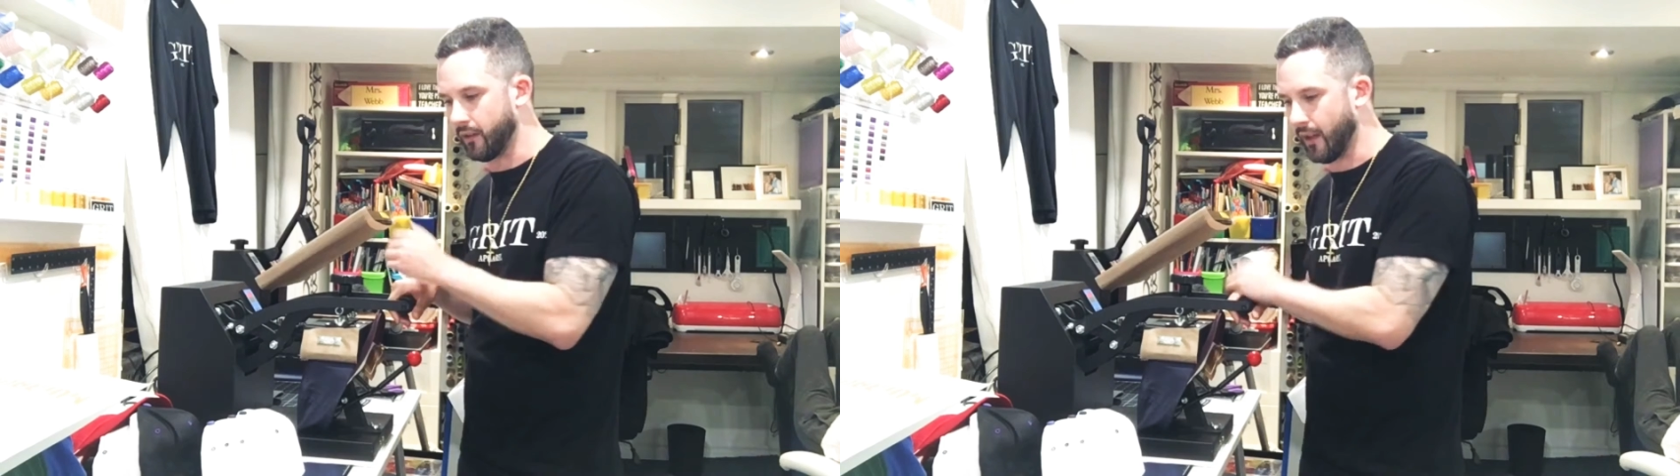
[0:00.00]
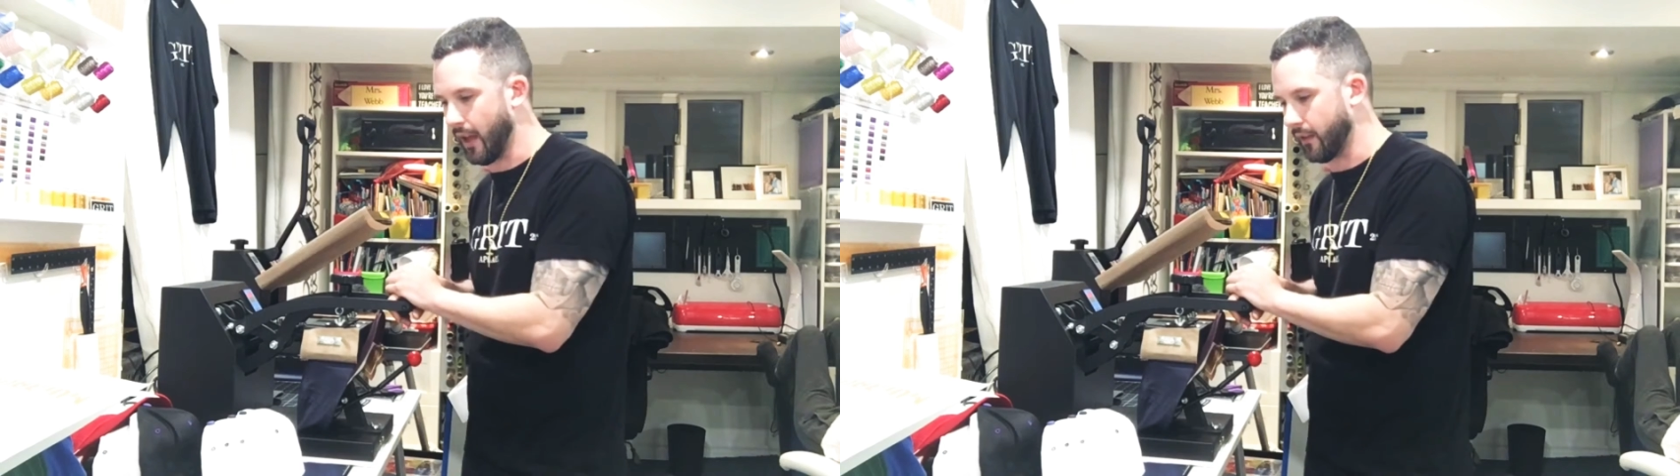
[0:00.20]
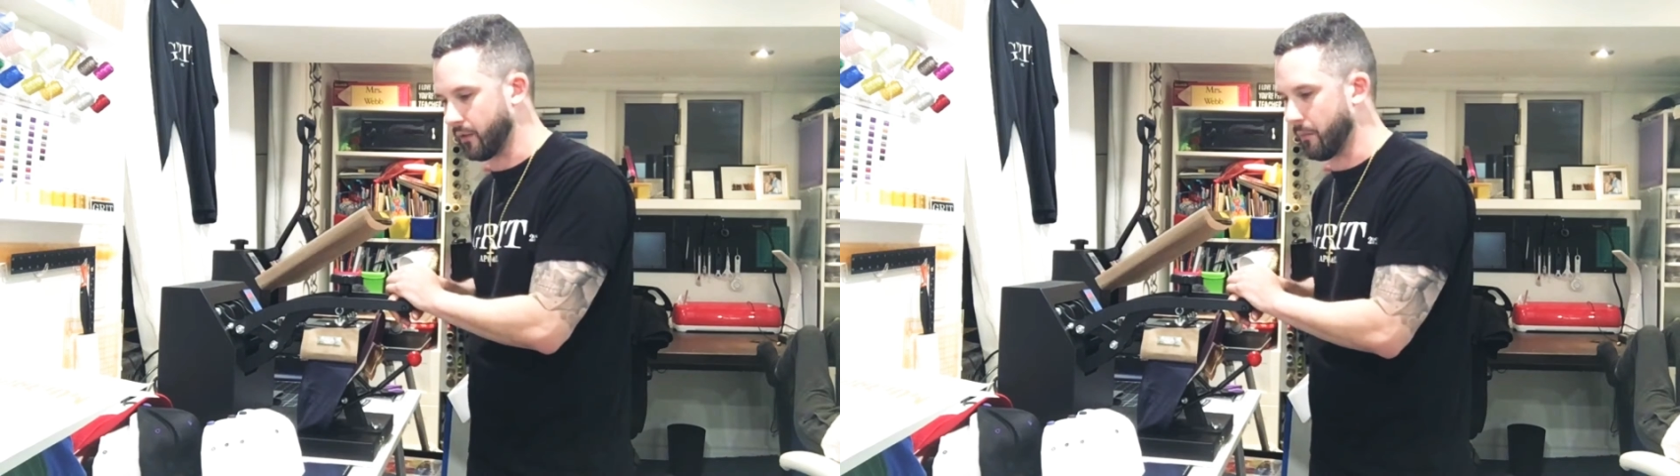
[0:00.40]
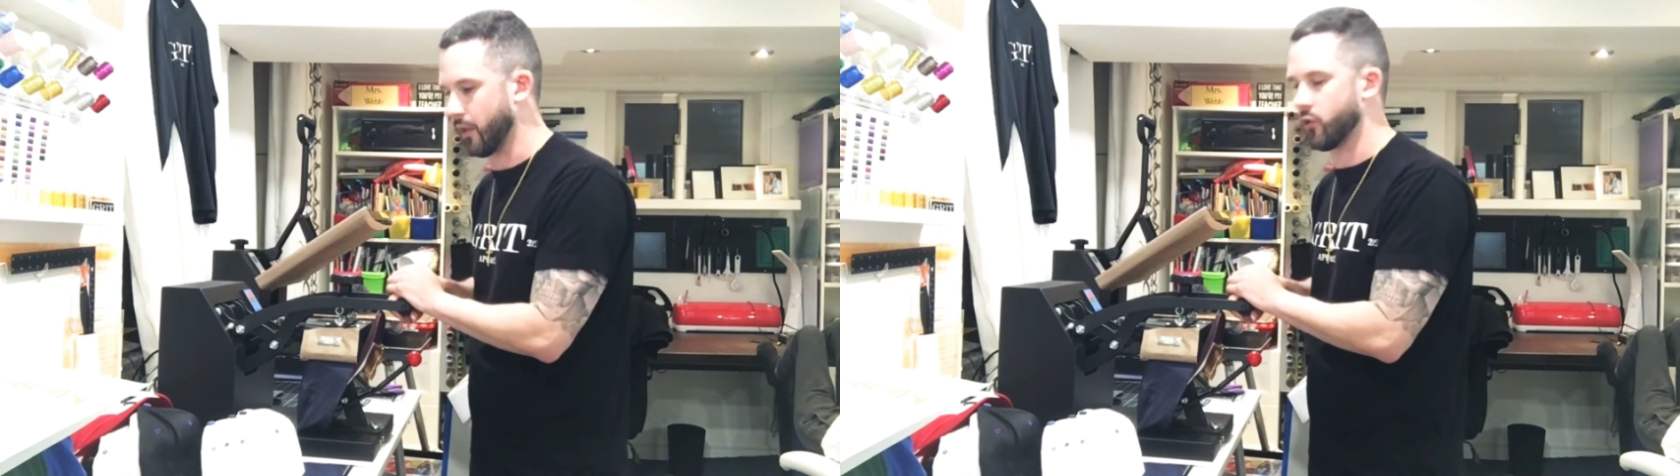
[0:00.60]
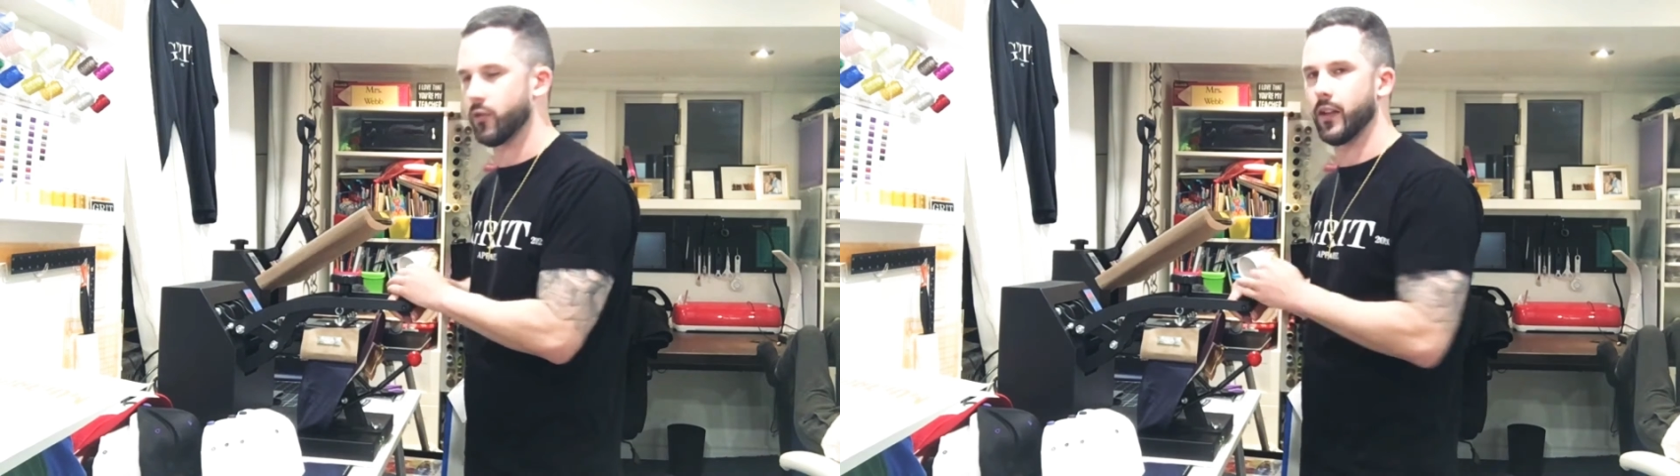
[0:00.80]
of hats to make
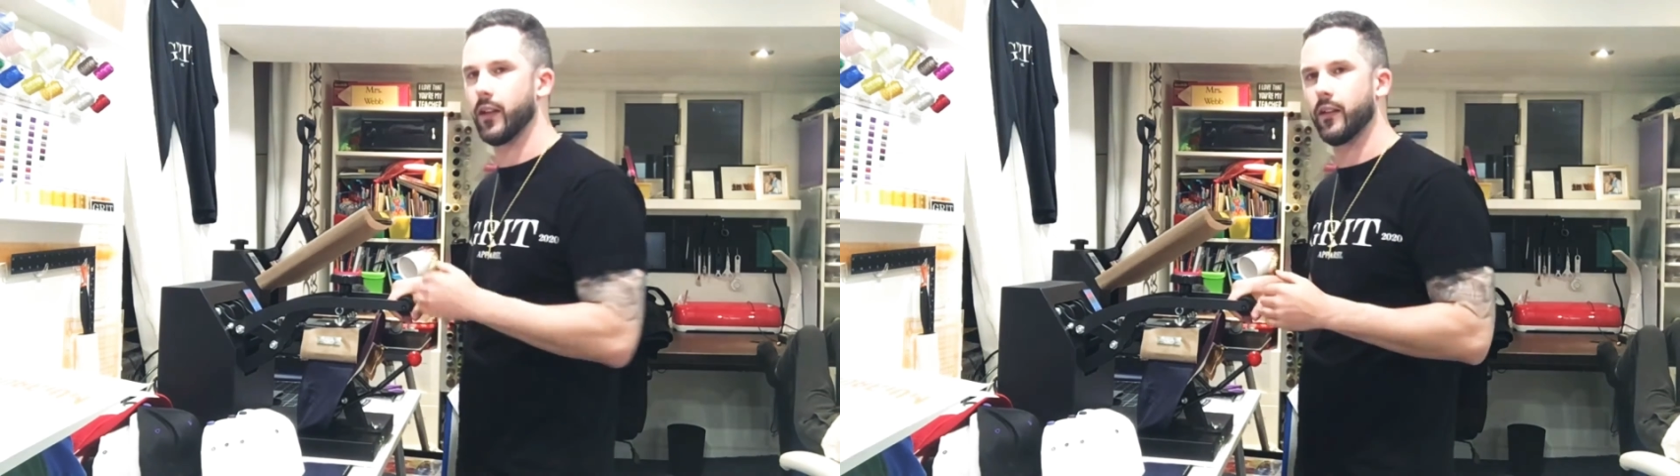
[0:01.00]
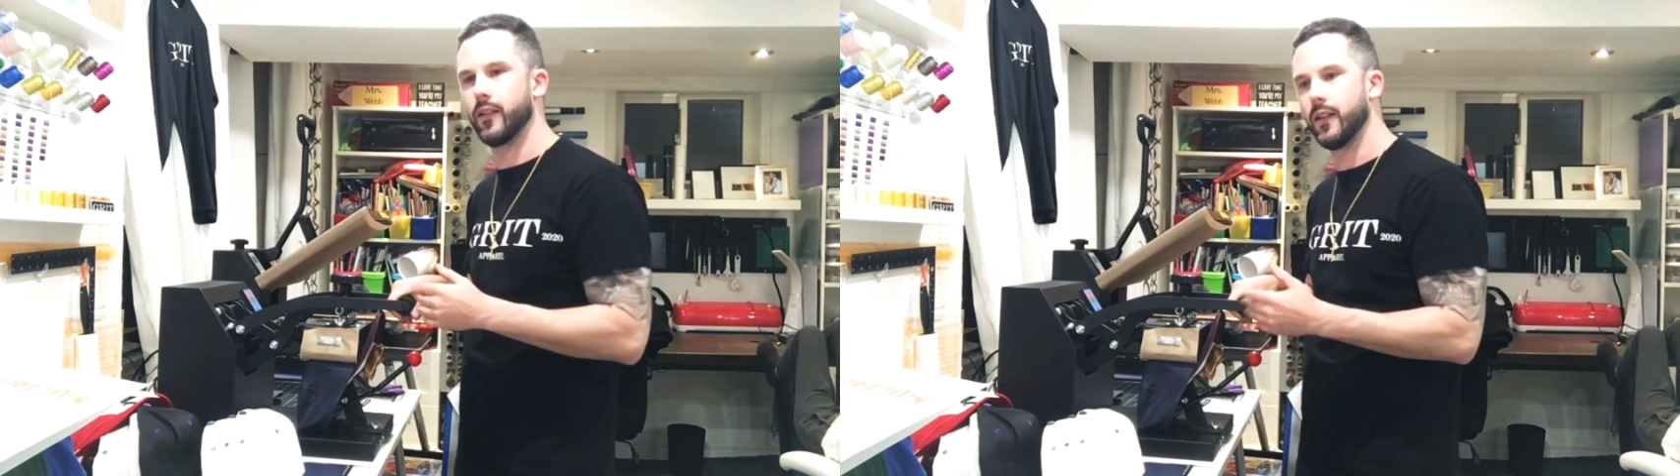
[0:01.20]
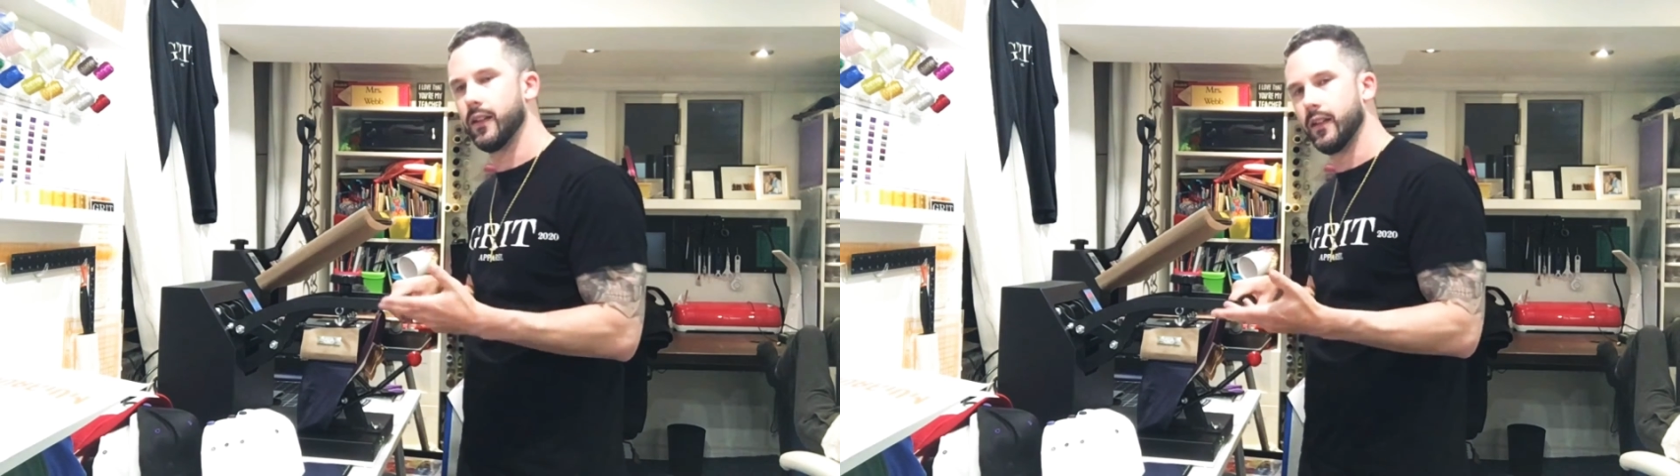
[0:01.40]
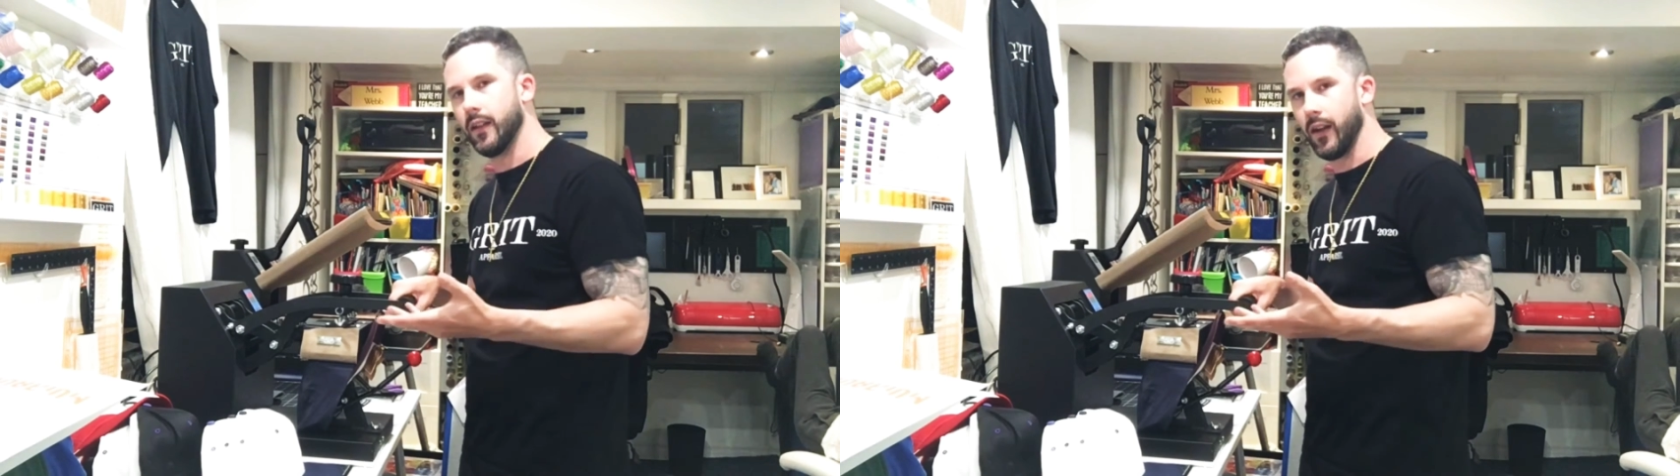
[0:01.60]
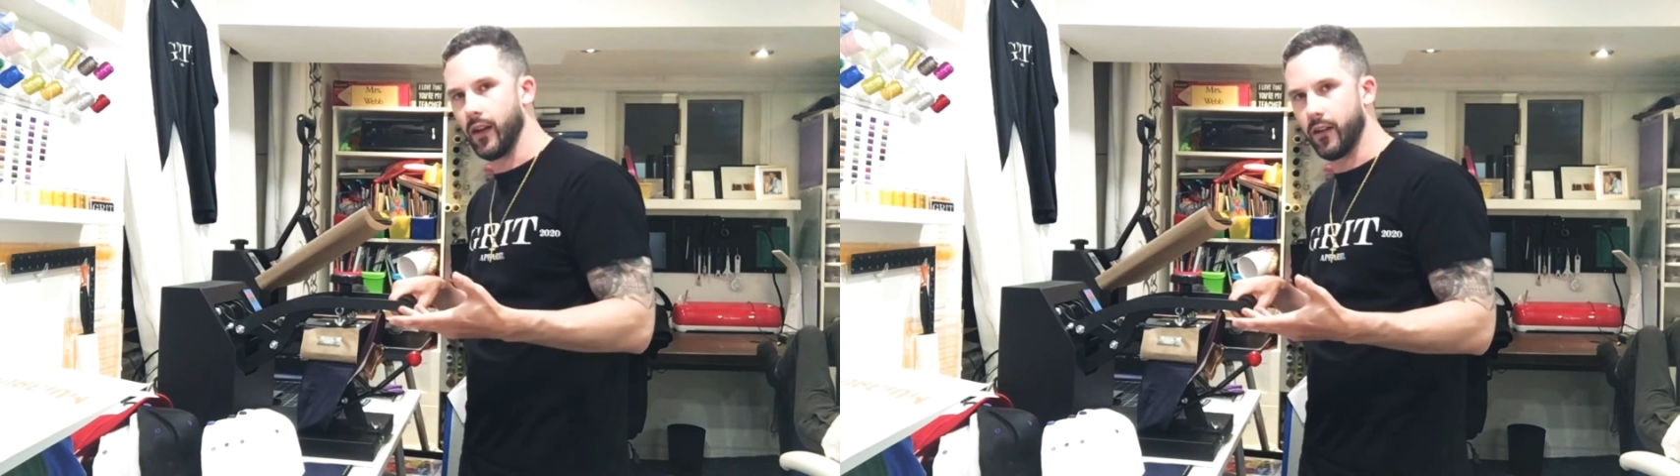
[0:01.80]
sure that
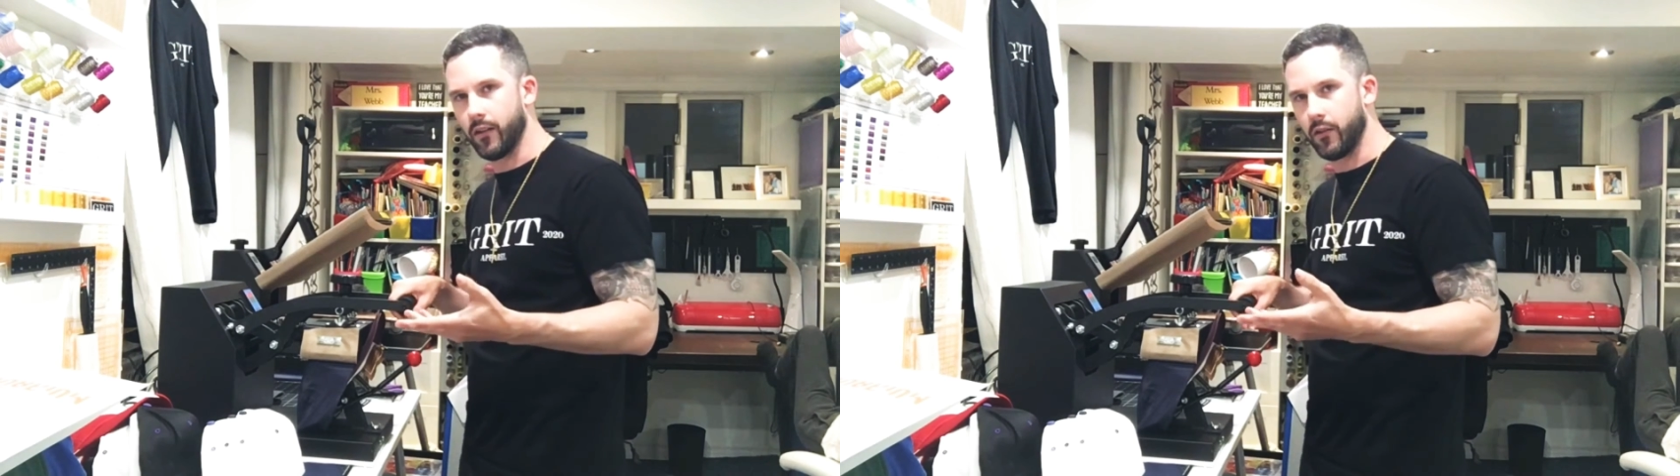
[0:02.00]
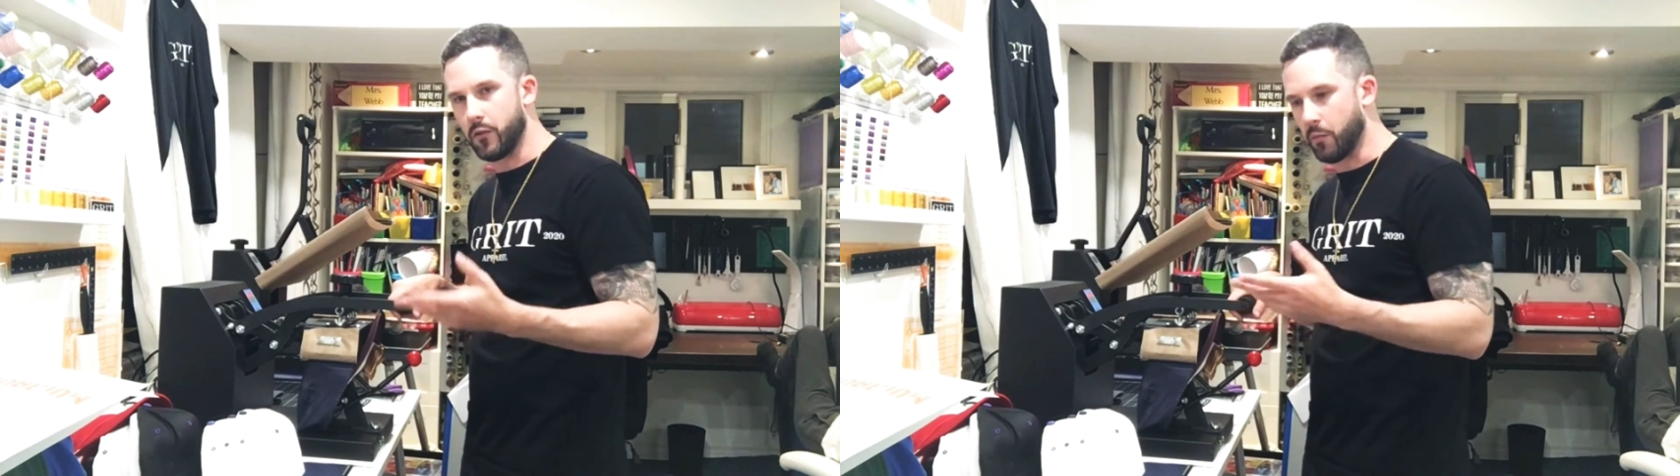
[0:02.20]
you